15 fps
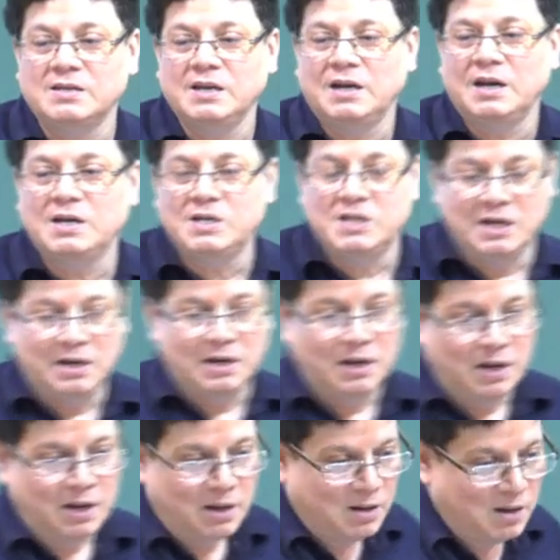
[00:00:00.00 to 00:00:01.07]
the energy
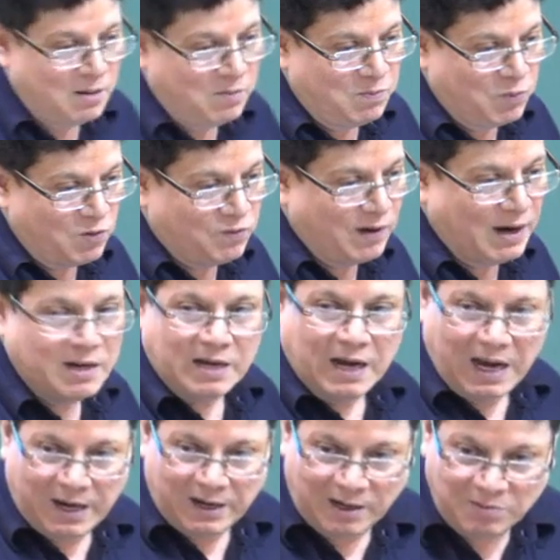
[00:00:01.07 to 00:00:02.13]
profile
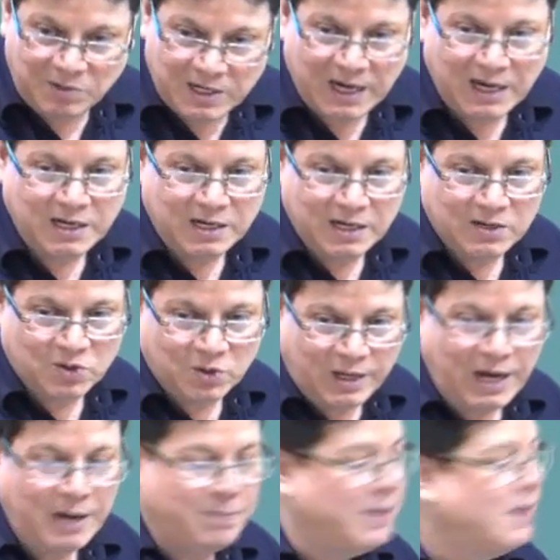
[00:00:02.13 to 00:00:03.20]
diagram changes. Okay.